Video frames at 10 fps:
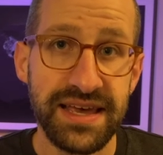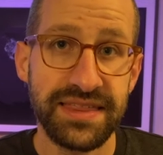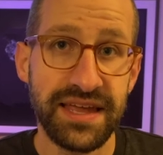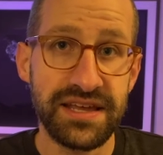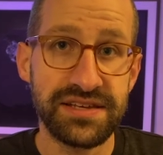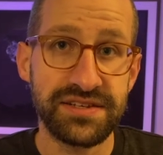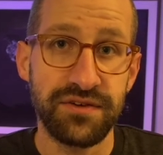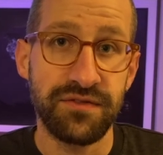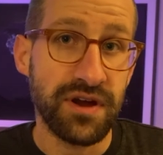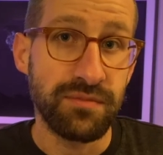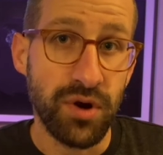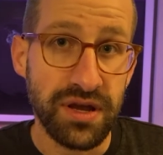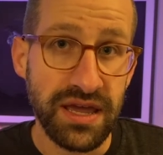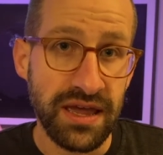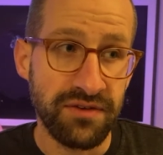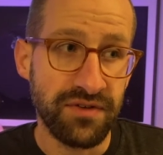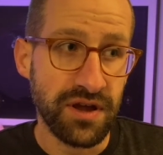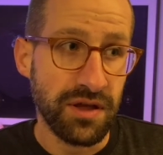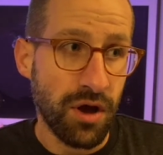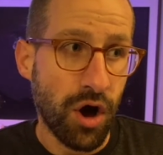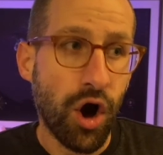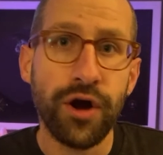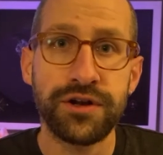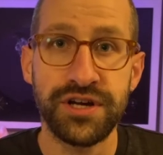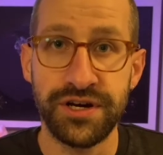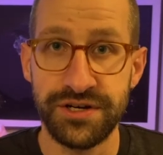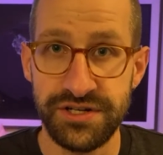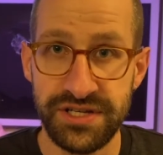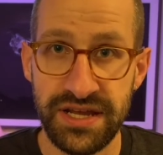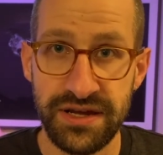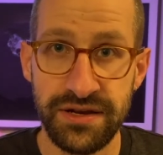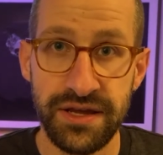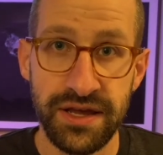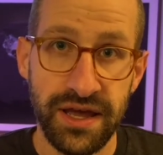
that is very murky and very hard to understand.